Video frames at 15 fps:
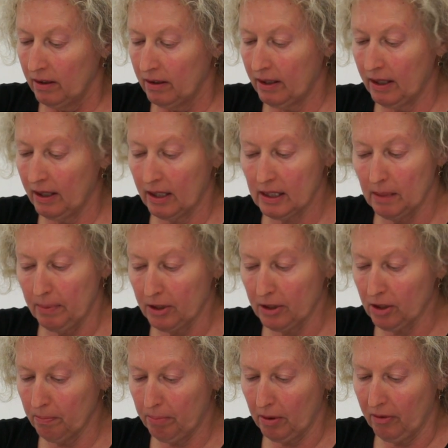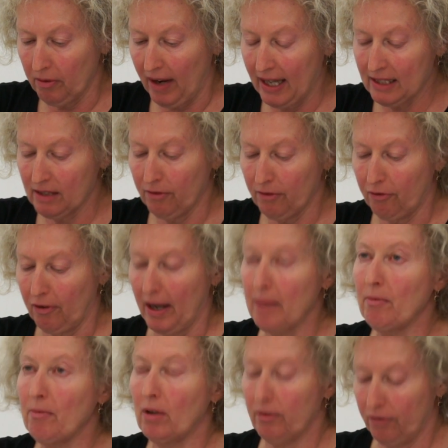The exhibition provides a
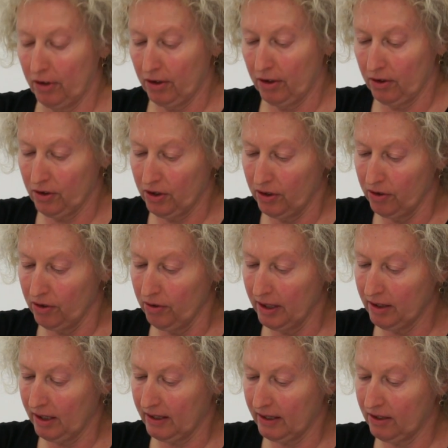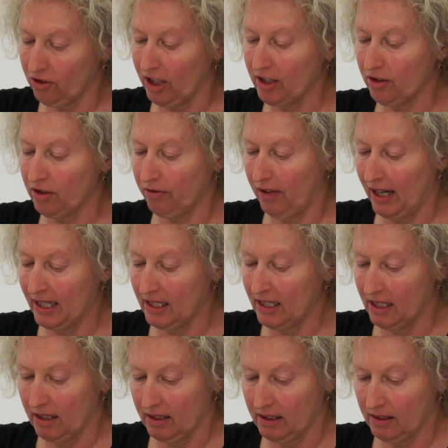framework for continuing the exchange of
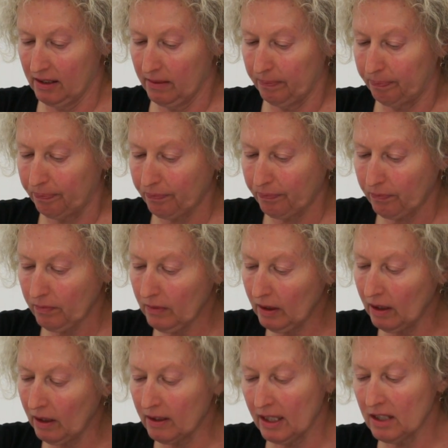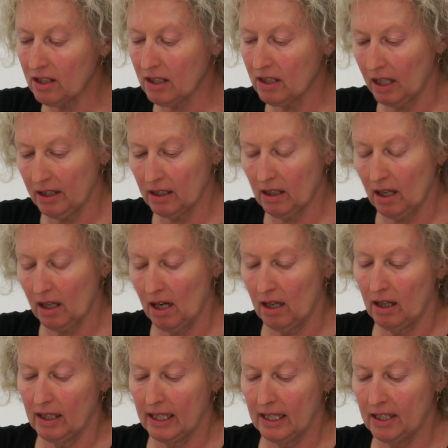ideas that
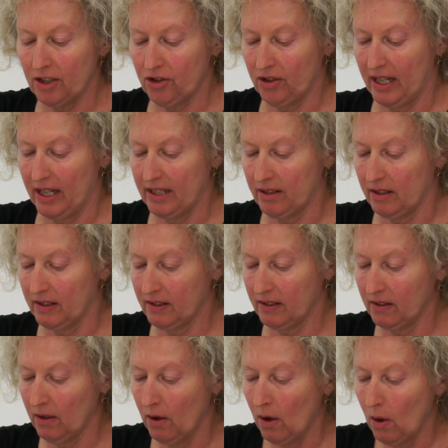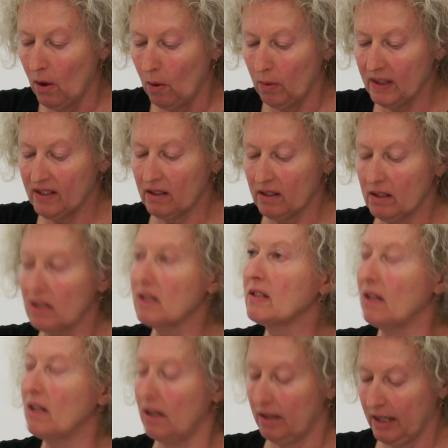Tanaka initiates.
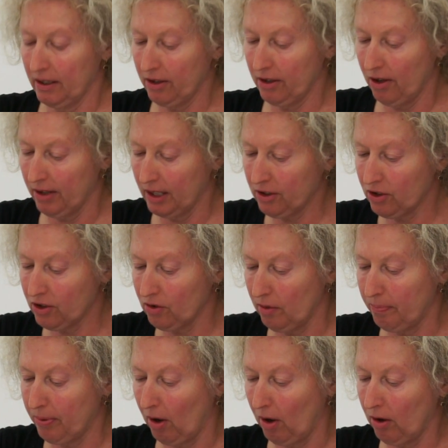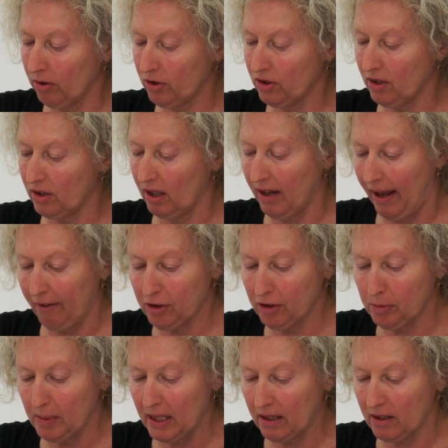Visitors are encouraged to approach the live
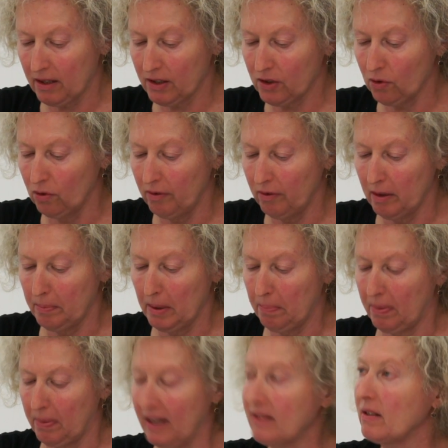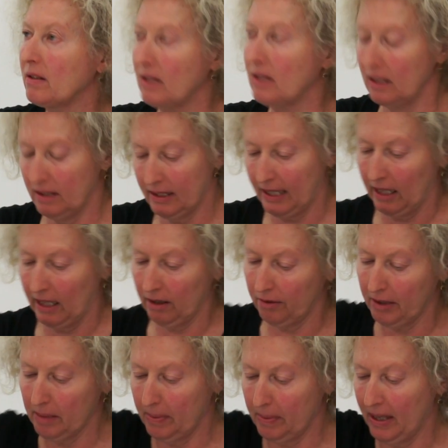speakers who will be present in the
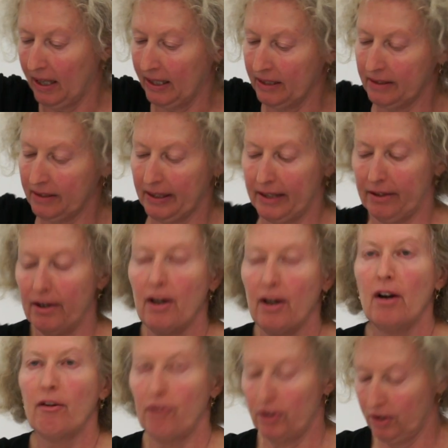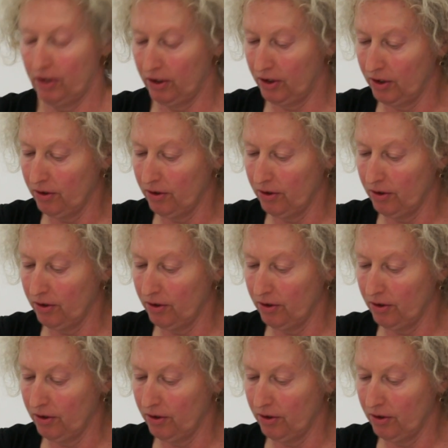gallery behind there for the